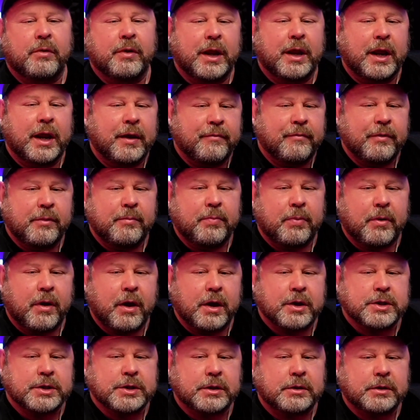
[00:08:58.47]
on every
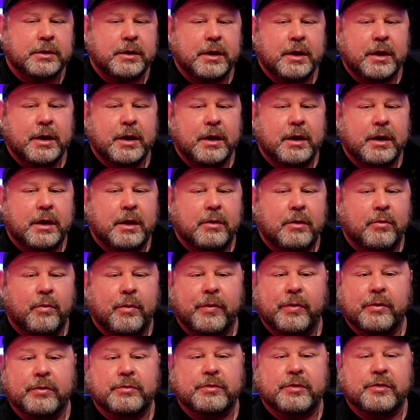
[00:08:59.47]
project,
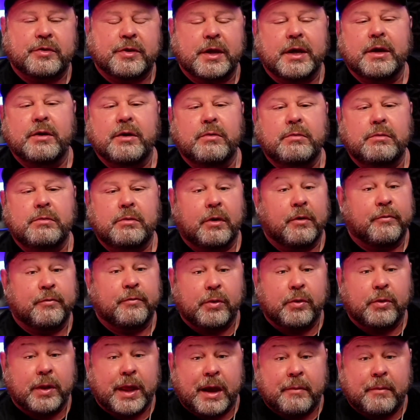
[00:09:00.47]
whether it's a single or a
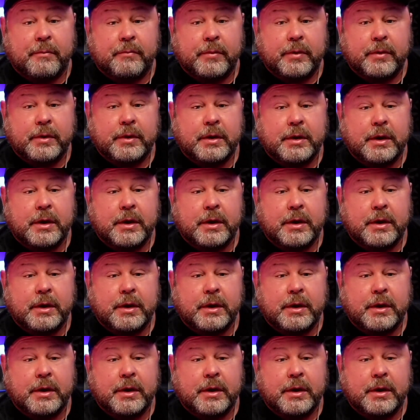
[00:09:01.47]
full album.